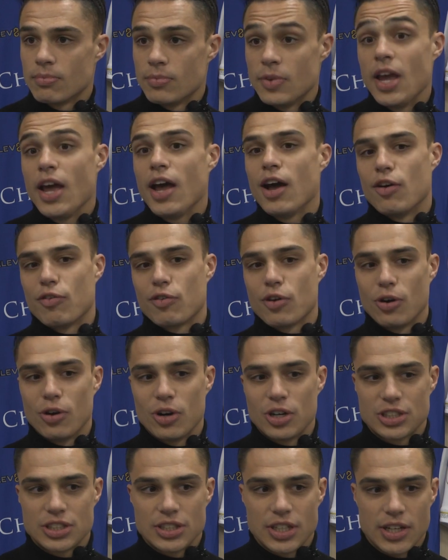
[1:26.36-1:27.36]
Yeah, of
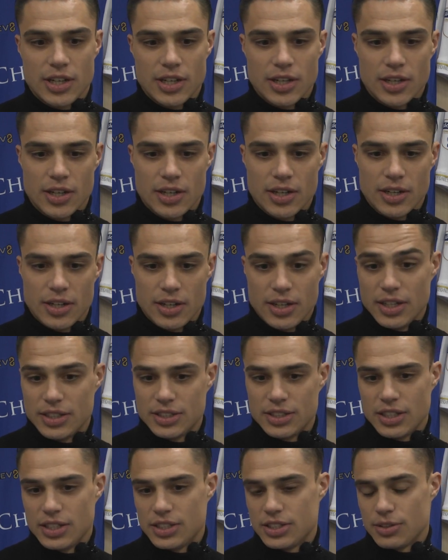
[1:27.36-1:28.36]
course. Uh,
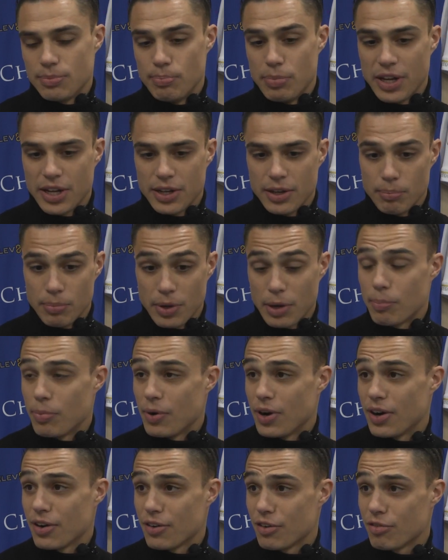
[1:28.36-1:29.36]
it's it's a big big
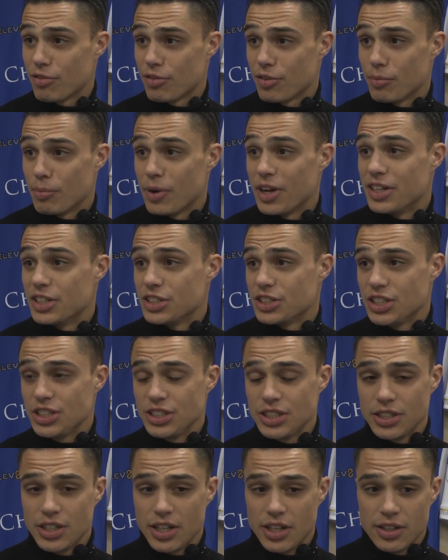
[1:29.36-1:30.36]
part of uh, my
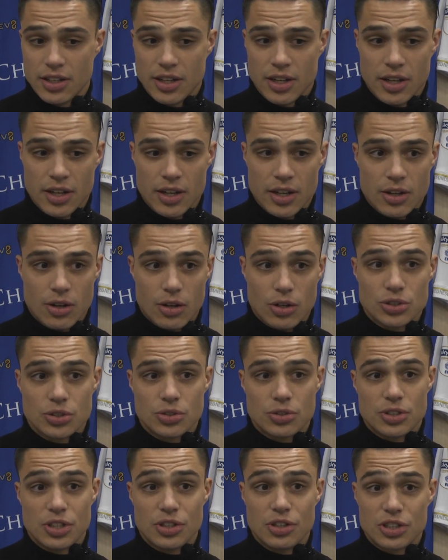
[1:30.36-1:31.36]
decision, and
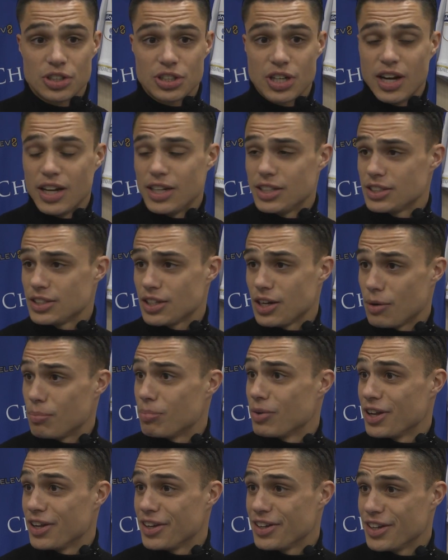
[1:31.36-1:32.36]
also the Dutch guys are
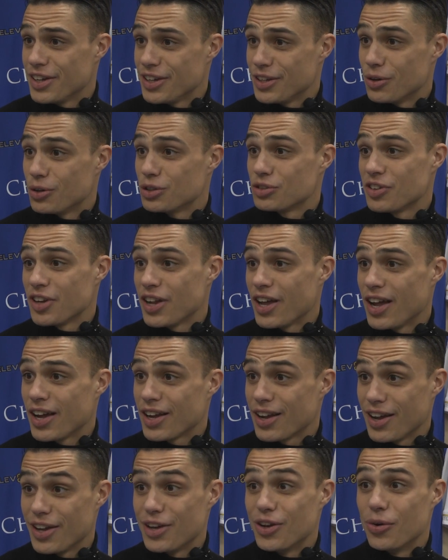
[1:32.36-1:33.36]
playing. Jos uh, Joost van
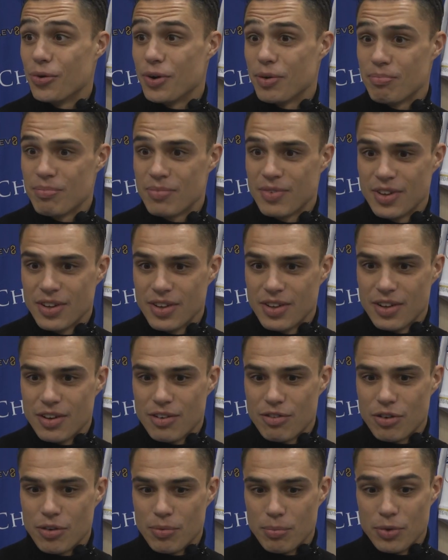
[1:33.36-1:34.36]
Aken, I know him
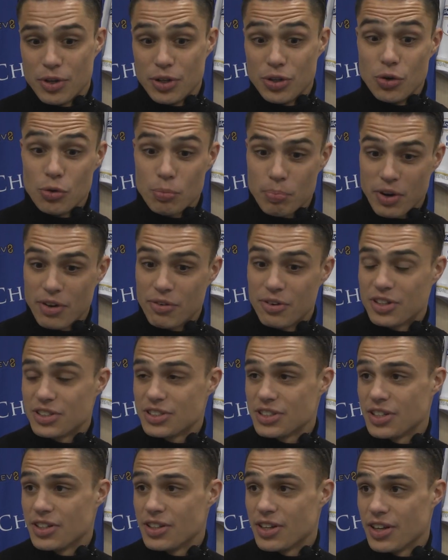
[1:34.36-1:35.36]
from uh, youth
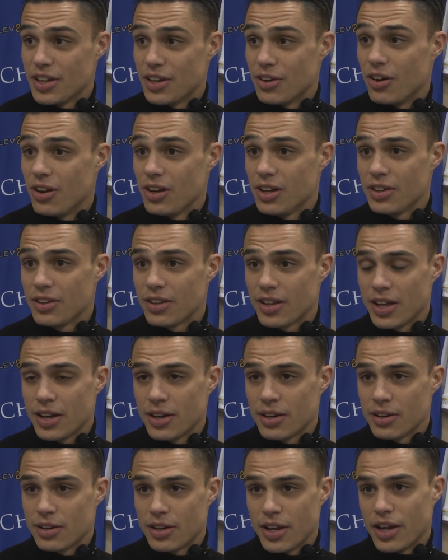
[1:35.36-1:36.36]
periods in uh, in Holland,
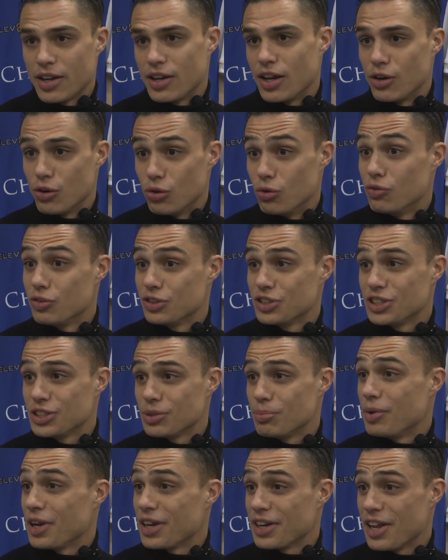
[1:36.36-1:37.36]
and yeah, Glenn Loovens
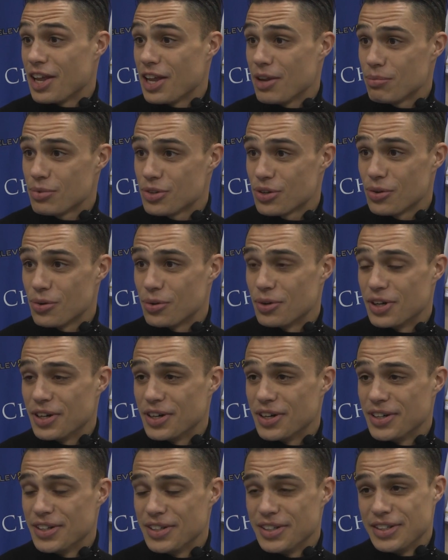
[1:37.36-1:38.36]
is a big name. So
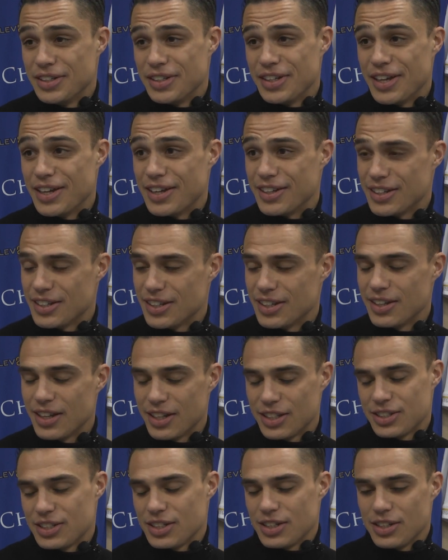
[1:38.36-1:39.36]
uh, yeah,
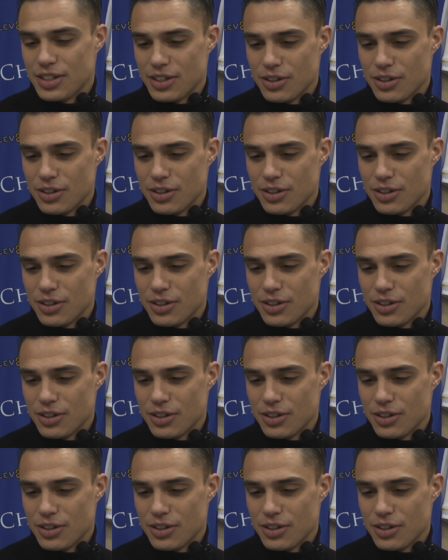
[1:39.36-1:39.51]
that's